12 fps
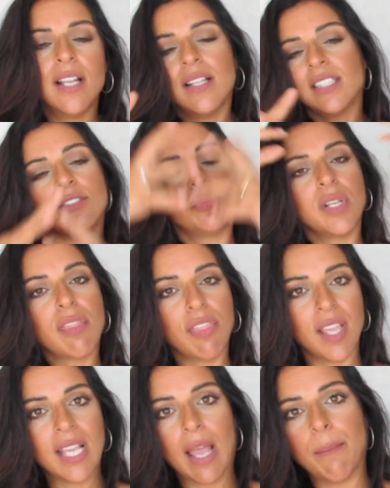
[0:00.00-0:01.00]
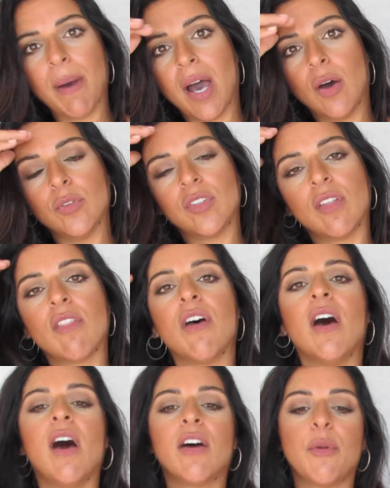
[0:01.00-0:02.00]
let's rethink about the
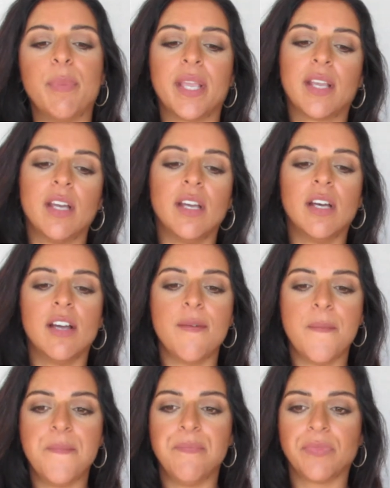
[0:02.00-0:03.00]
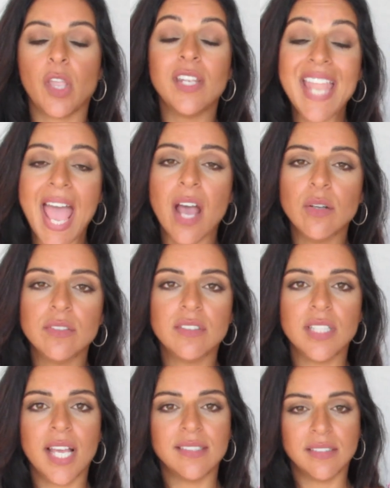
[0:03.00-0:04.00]
Arabic
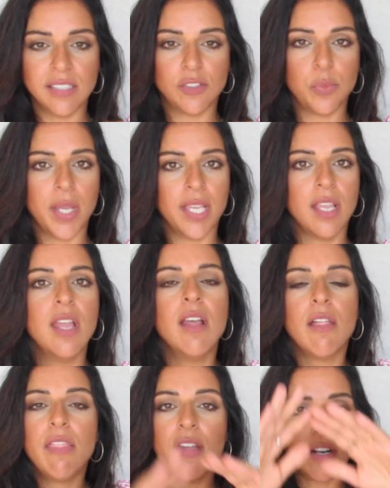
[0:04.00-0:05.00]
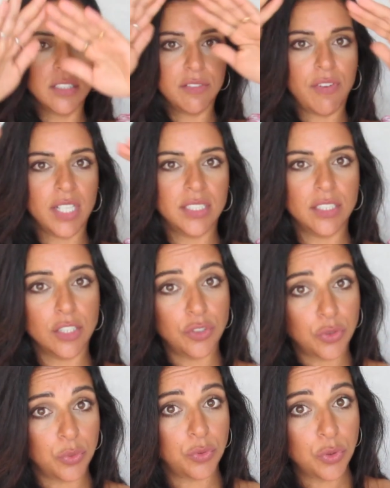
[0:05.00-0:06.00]
nouns as this way. They are divided
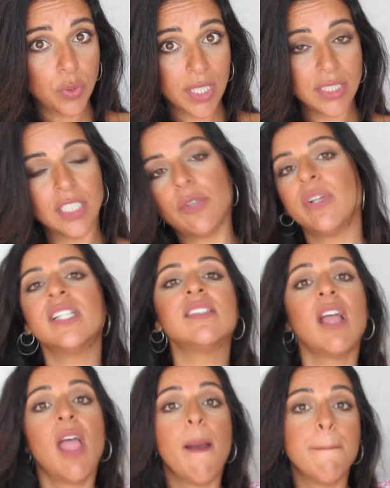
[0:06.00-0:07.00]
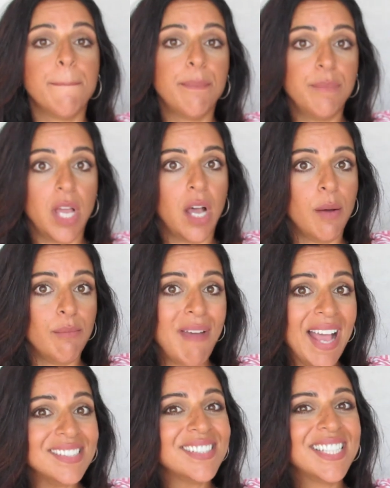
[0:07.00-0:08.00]
into 2 categories,
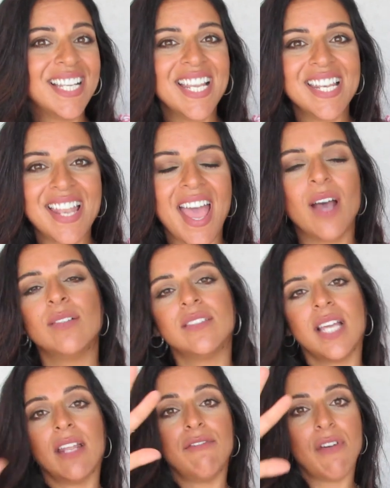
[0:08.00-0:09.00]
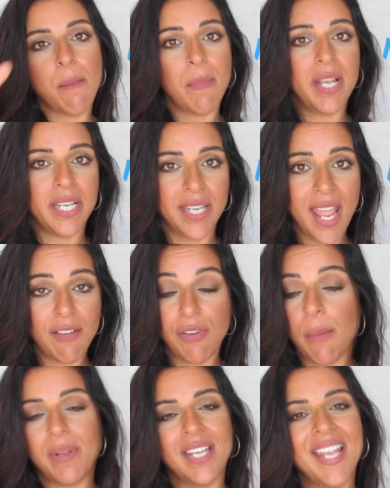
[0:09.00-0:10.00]
masculine nouns and
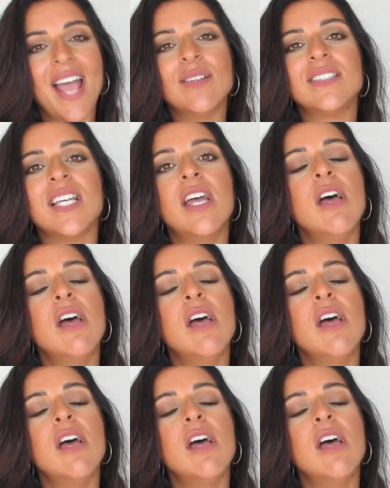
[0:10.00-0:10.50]
feminine nouns.